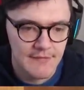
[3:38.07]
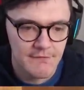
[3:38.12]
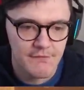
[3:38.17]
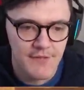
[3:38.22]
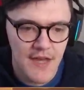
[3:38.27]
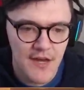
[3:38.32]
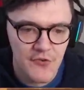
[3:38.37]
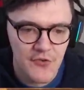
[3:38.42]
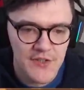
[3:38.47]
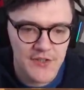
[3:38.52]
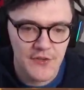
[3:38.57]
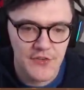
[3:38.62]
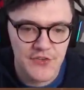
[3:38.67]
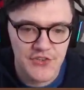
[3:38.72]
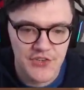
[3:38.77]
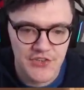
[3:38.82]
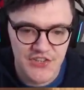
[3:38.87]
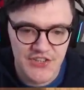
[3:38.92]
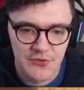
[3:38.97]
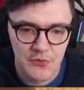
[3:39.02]
Very good
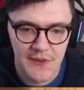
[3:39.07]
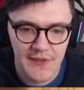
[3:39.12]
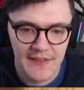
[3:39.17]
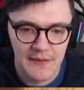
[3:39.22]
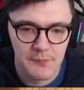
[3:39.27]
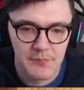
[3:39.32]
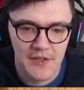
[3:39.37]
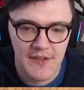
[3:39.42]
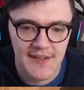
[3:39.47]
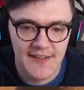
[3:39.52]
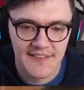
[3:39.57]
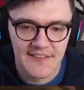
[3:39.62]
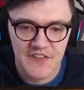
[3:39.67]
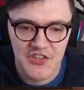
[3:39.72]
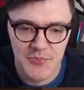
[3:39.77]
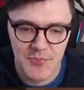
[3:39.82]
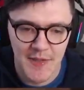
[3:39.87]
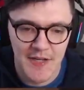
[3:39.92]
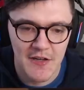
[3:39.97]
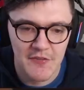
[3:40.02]
to still get the blind in
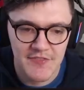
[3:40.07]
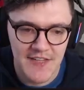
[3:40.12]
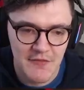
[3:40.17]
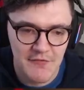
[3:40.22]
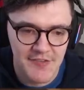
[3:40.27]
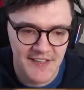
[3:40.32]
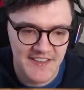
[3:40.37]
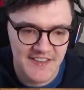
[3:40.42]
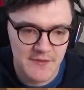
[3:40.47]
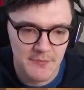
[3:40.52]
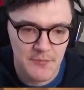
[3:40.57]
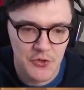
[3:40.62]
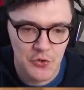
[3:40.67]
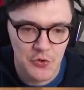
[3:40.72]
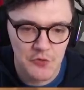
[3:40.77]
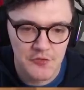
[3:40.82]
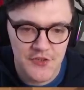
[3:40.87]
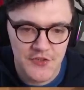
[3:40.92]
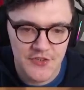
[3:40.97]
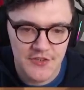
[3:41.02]
spite of the evasive
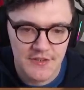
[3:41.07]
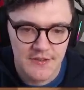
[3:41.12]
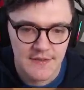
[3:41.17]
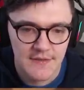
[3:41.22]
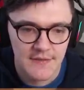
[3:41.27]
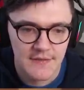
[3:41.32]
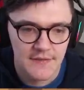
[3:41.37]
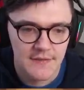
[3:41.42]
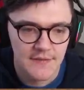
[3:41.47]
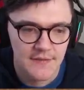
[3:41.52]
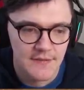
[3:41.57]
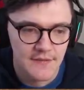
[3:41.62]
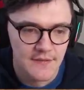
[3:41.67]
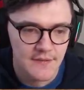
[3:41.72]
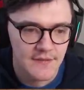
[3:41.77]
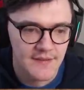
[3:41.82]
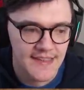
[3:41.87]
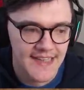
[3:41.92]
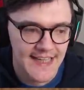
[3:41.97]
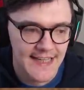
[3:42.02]
maneuvers.
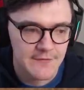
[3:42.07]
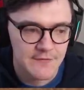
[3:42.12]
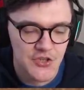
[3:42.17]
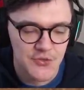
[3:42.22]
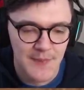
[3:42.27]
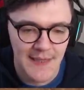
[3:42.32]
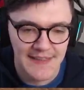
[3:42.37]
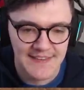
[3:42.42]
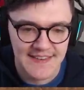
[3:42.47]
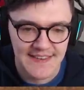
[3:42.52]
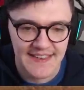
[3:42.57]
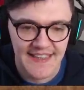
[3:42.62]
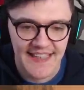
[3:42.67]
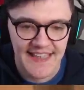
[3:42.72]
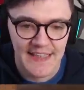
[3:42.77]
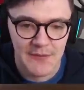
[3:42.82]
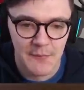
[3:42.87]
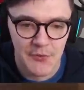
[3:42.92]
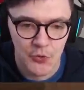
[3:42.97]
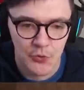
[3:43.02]
Game respecting
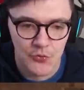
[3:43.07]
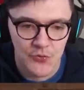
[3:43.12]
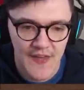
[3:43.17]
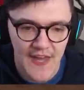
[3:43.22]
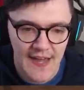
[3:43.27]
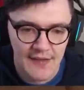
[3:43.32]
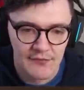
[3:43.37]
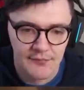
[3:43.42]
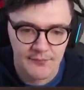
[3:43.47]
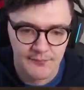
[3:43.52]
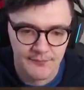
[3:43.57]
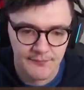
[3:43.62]
game and all that.